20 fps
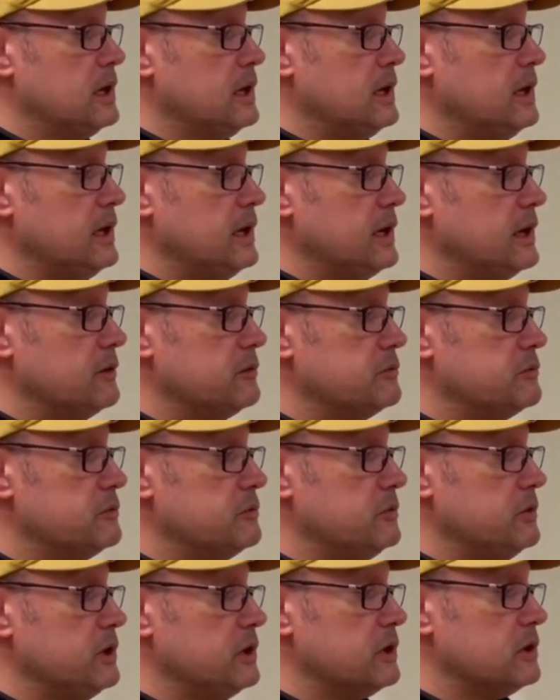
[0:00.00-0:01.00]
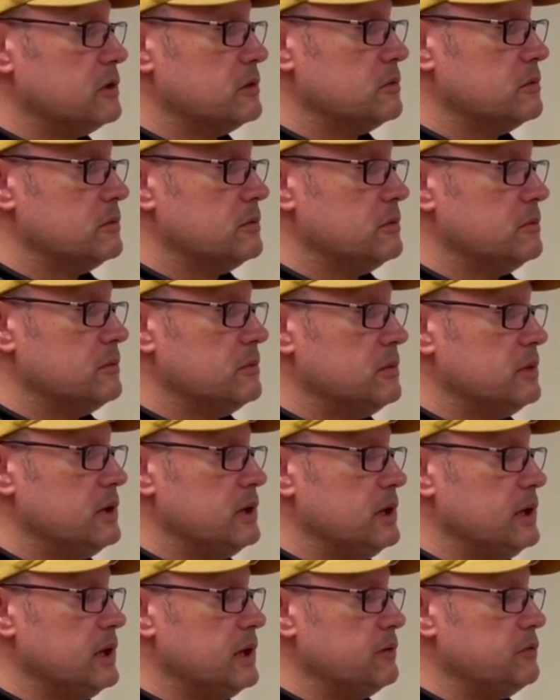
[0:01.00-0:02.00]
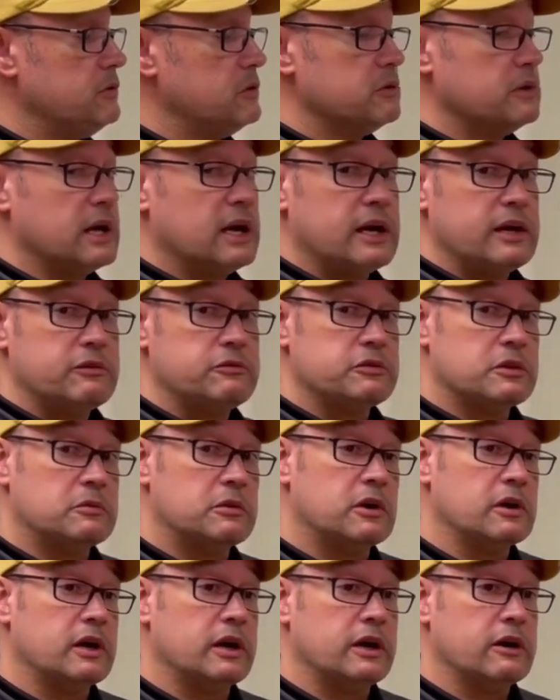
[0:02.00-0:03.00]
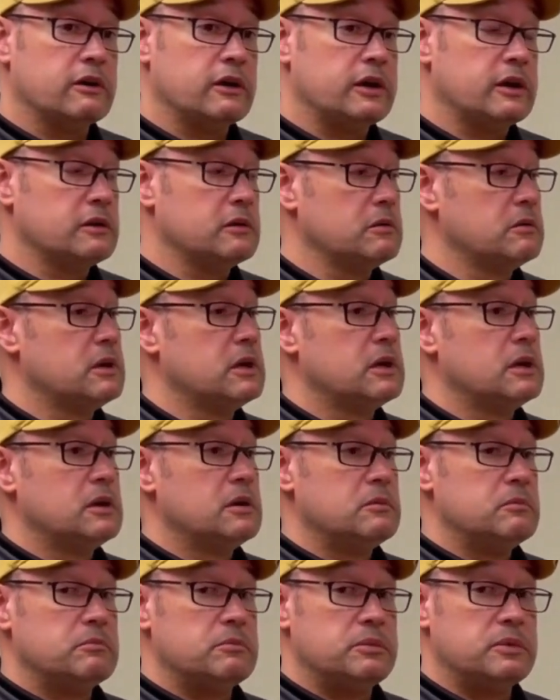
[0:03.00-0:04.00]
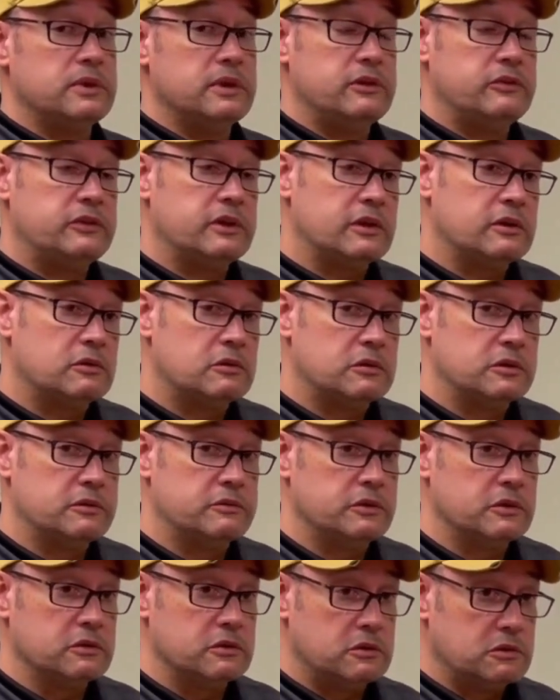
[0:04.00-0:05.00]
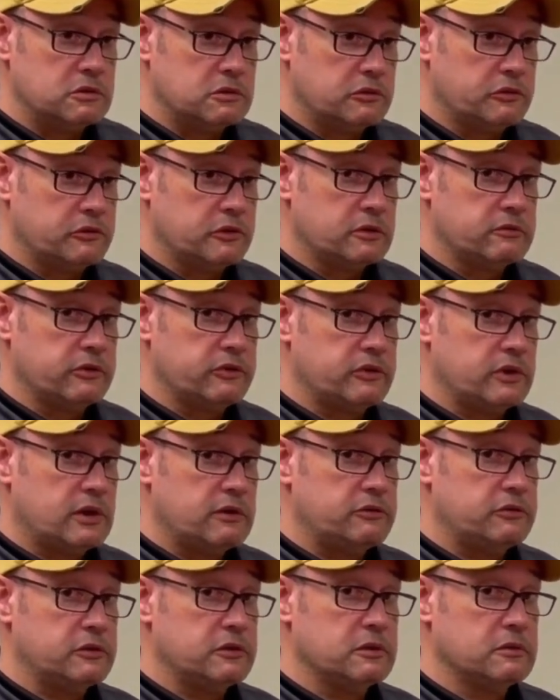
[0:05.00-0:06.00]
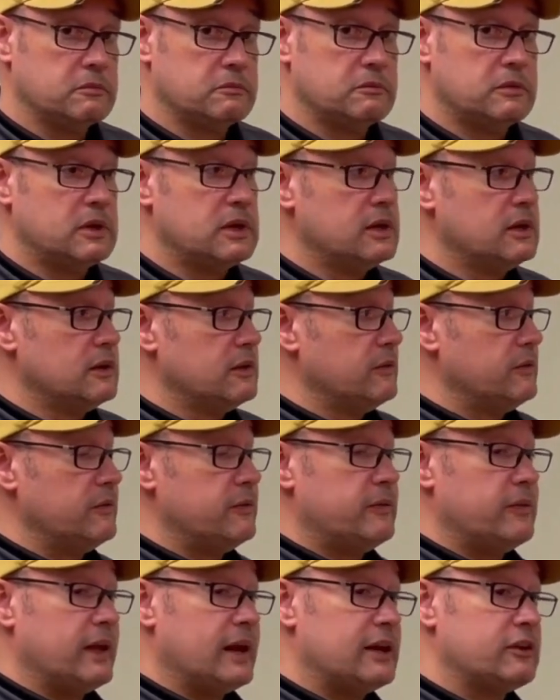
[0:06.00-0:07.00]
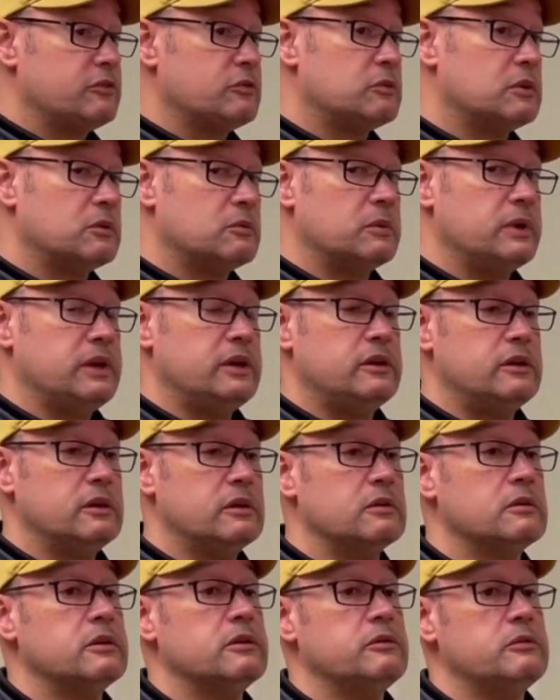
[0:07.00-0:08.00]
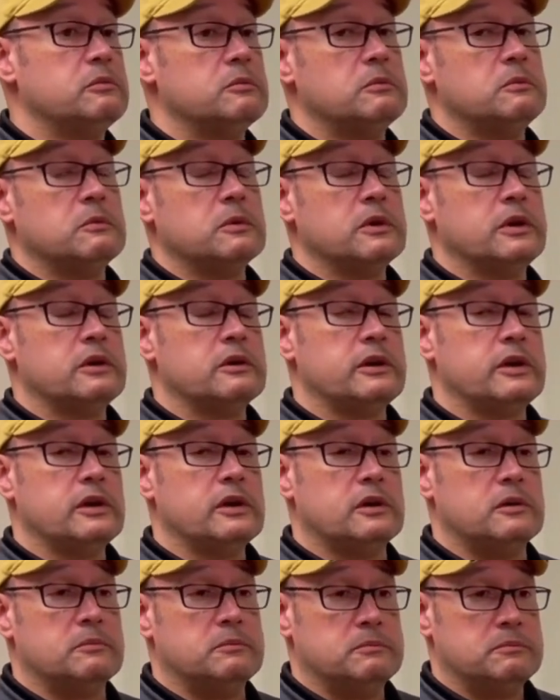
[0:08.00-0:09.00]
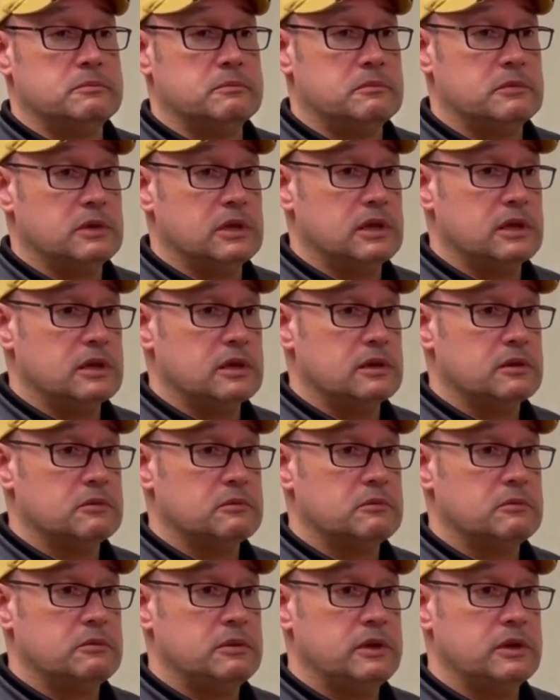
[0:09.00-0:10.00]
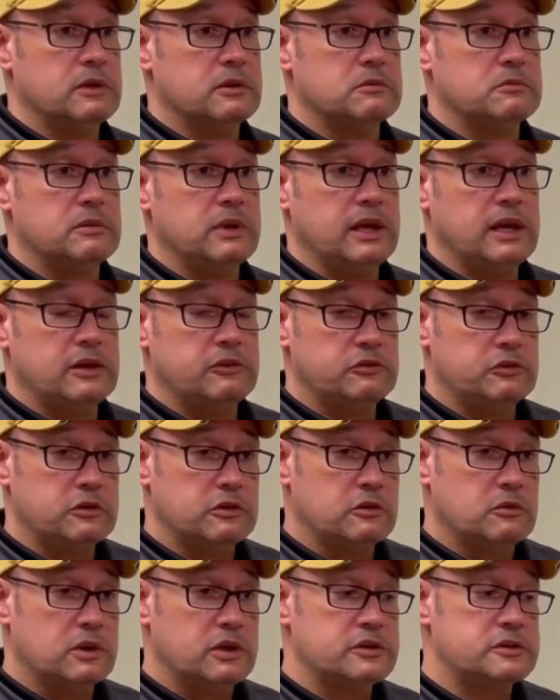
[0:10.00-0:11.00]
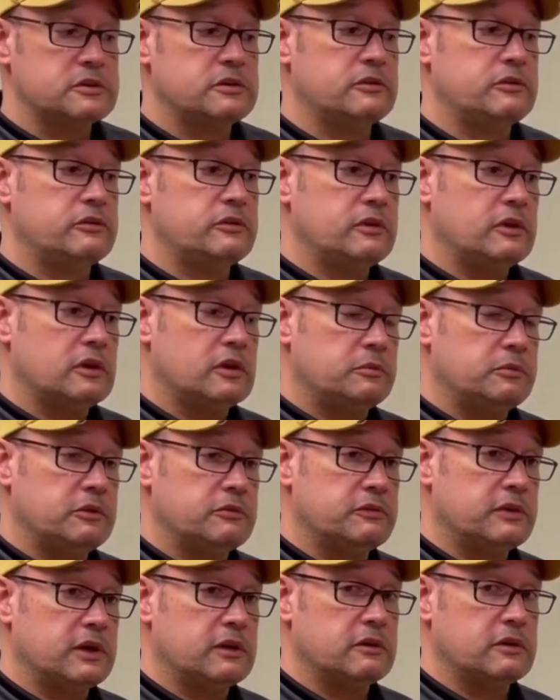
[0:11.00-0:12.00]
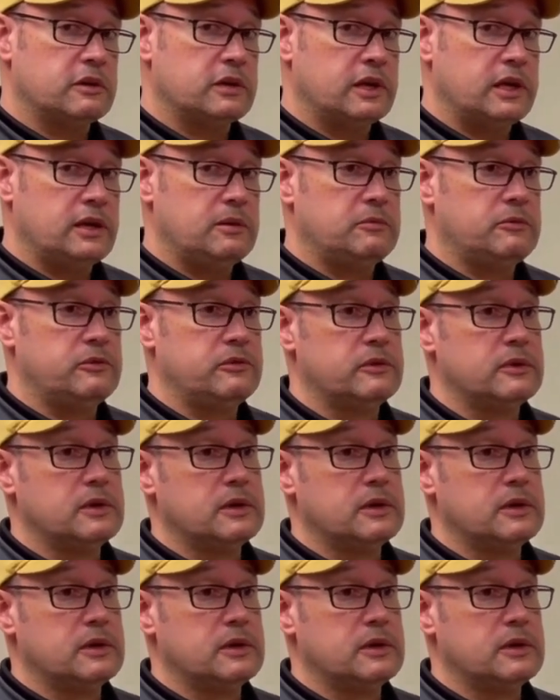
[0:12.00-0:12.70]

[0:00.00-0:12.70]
If you're not from our area, please get a hold of your local service officer. That's what we do, is we're here to help. Answer your questions, help you file claims,